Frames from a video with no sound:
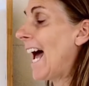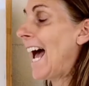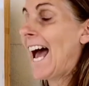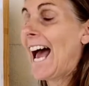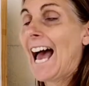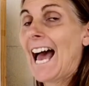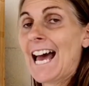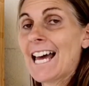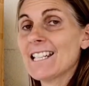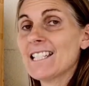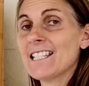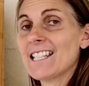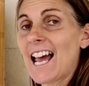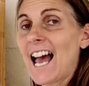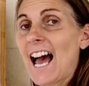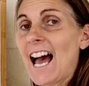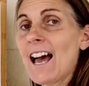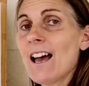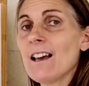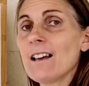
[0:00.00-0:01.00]
And
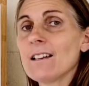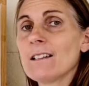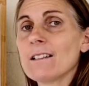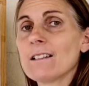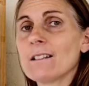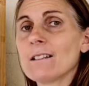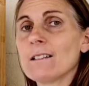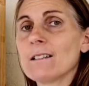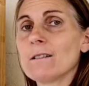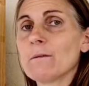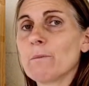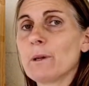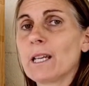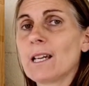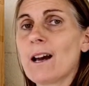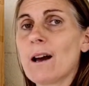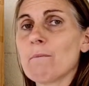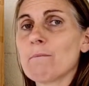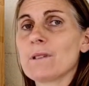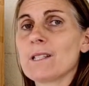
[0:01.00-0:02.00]
a
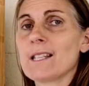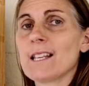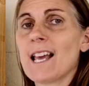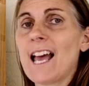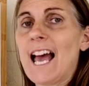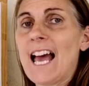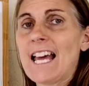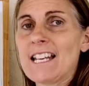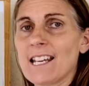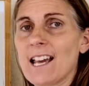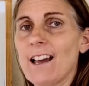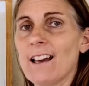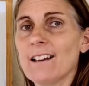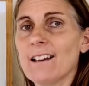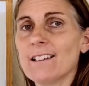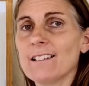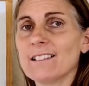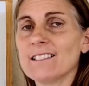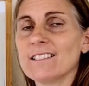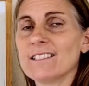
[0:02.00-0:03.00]
becomes and a.
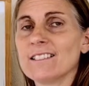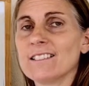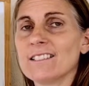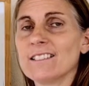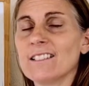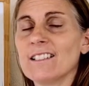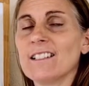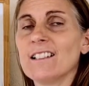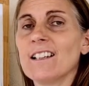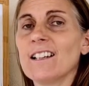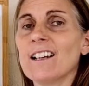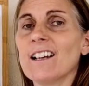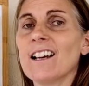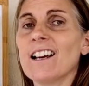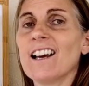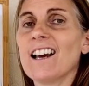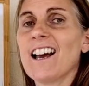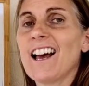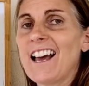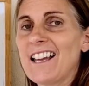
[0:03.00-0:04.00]

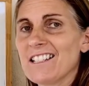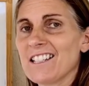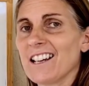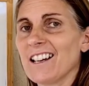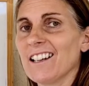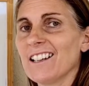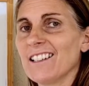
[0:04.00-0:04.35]
And a.